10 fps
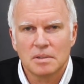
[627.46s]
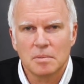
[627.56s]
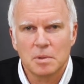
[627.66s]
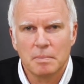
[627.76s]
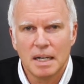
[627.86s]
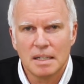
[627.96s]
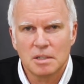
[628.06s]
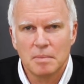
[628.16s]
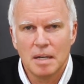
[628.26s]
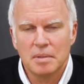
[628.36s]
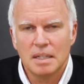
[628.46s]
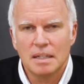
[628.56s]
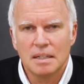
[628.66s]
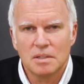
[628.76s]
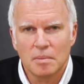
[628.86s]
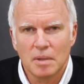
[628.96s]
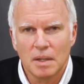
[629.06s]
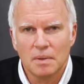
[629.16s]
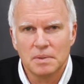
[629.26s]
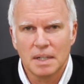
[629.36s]
space. Maybe he needs some
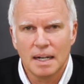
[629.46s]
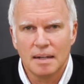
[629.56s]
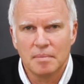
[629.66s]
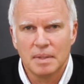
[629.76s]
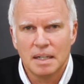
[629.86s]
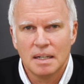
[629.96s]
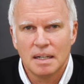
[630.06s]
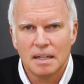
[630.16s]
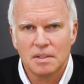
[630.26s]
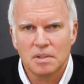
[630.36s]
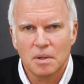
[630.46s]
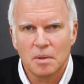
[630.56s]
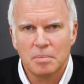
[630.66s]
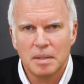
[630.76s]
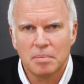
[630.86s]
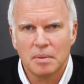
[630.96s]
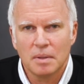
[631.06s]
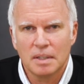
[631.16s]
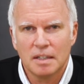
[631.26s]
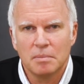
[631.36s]
alone time. And so
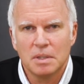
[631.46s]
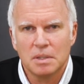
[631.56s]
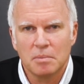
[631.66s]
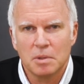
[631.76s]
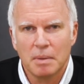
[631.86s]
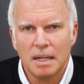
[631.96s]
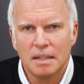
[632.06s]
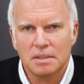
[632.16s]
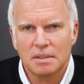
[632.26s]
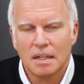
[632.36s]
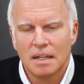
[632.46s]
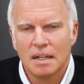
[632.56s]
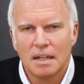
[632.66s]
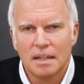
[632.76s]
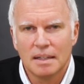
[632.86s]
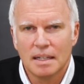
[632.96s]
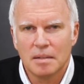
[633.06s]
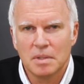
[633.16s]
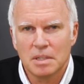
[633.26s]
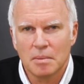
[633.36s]
people give me some space, and they
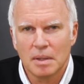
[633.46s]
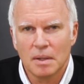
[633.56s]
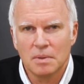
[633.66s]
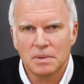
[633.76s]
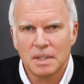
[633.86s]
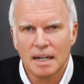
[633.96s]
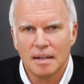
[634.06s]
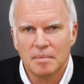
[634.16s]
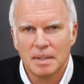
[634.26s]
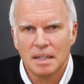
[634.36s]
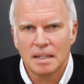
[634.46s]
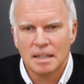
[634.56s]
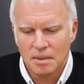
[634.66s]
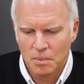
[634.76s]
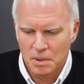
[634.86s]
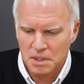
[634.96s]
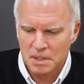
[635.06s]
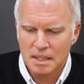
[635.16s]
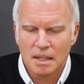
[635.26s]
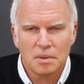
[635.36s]
give me some alone time, which
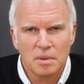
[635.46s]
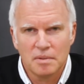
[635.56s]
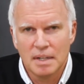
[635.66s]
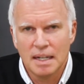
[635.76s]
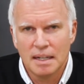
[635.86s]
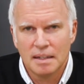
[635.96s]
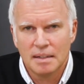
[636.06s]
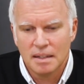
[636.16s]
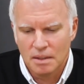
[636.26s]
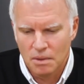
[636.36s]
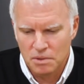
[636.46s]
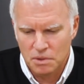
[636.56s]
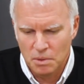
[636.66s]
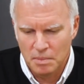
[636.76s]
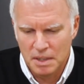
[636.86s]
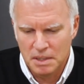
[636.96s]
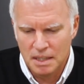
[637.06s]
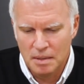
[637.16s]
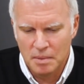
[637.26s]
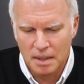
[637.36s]
is another event. Goes through my
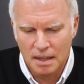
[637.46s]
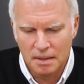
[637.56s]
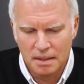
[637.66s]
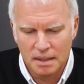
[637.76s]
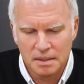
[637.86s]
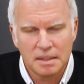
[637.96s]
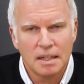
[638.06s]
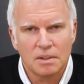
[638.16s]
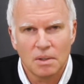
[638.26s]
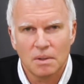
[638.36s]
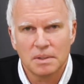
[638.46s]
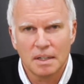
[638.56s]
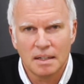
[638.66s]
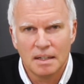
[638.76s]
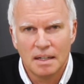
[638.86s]
schema, and I think, see, I told you.